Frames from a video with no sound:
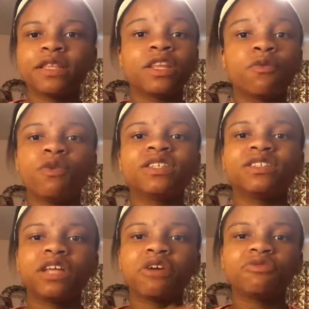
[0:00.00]
There
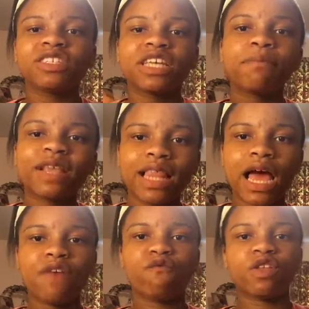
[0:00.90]
was no separate
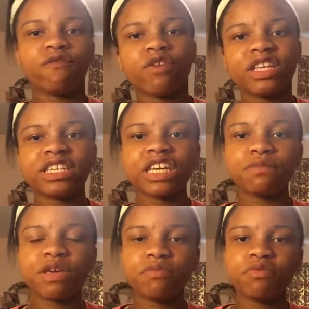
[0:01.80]
line for the free
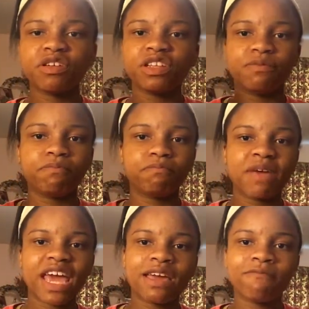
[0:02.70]
ticket people and the
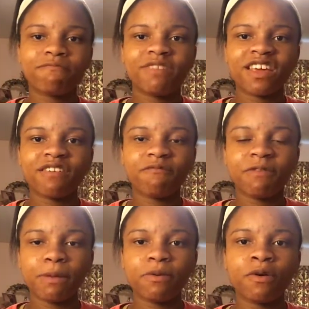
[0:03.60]
pay ticket
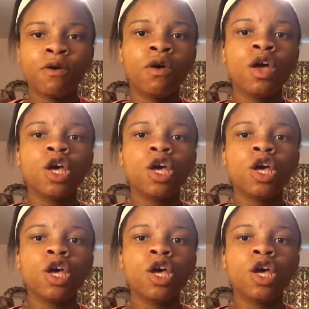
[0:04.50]
people.